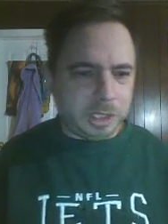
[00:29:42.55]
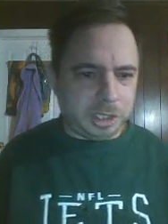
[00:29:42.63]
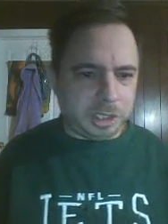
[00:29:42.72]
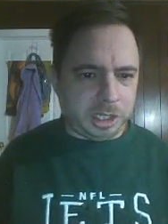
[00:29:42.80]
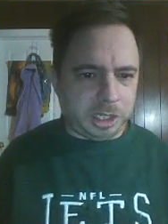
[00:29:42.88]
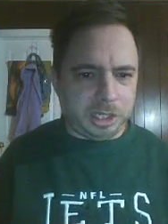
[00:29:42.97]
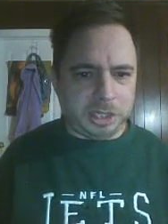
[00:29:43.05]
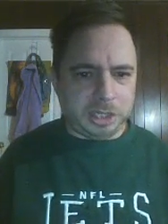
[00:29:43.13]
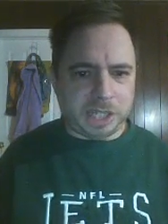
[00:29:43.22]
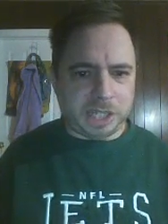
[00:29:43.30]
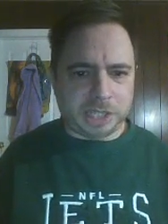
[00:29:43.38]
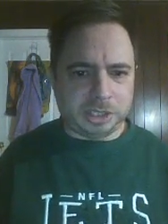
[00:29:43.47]
And then Eddie
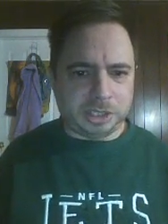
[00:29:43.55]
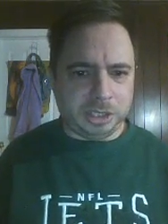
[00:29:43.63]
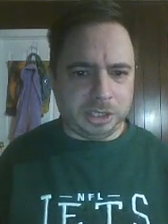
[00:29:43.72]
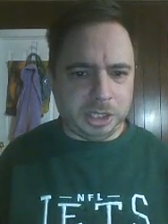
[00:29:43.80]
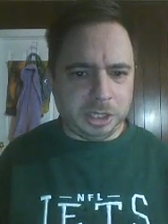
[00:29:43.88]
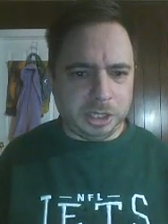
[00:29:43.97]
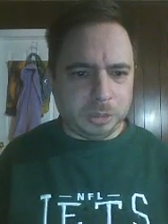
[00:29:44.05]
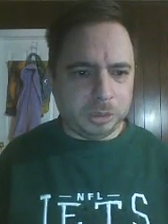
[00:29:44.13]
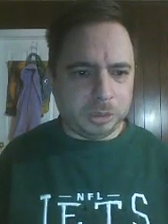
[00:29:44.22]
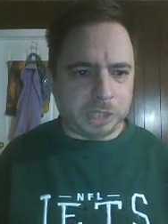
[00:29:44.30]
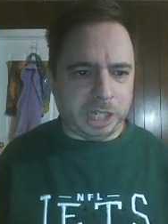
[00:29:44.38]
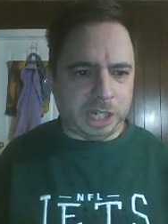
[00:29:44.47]
attacks the knee,
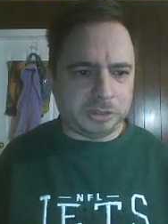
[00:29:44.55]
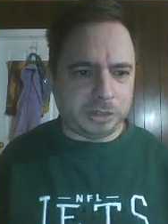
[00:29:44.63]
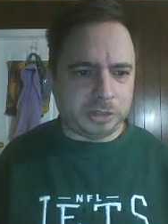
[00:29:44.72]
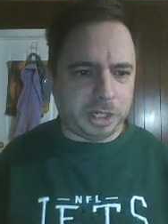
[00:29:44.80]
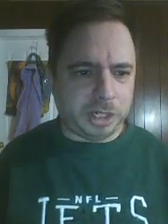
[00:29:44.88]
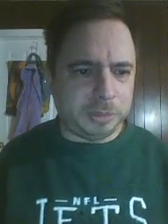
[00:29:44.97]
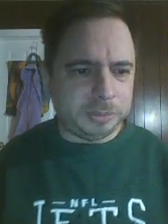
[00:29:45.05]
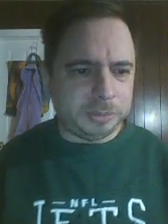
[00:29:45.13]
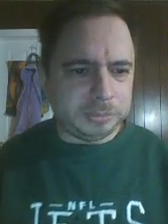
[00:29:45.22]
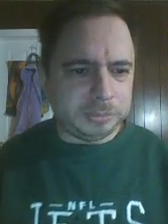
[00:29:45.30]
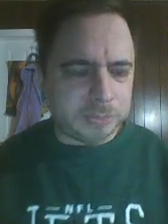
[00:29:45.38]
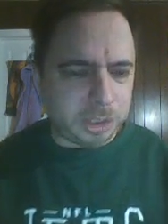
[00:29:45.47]
works a half crab.
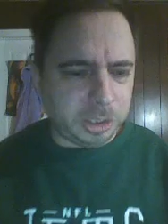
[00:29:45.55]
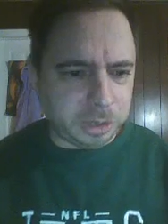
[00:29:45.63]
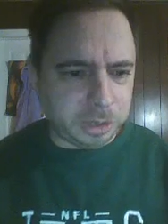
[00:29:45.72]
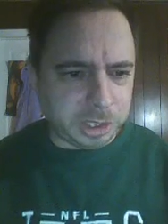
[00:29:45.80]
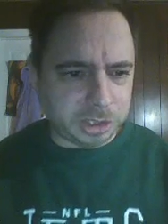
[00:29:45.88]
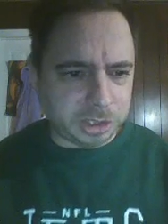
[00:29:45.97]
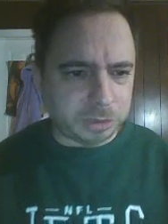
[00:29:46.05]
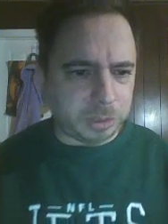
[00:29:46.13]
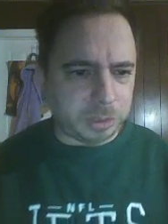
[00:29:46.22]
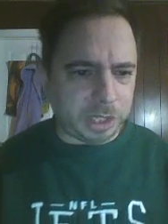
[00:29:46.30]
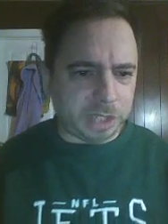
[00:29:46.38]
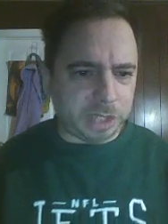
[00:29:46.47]
Hogan gets his
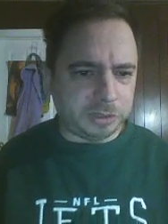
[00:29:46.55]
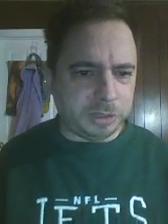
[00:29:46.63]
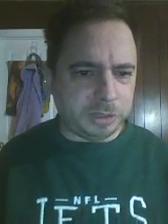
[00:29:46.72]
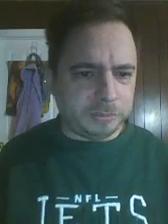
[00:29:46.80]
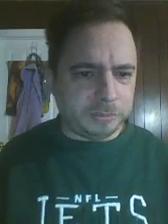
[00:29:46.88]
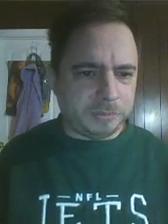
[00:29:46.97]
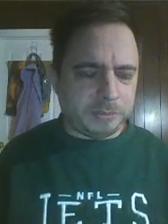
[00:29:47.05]
way out of it.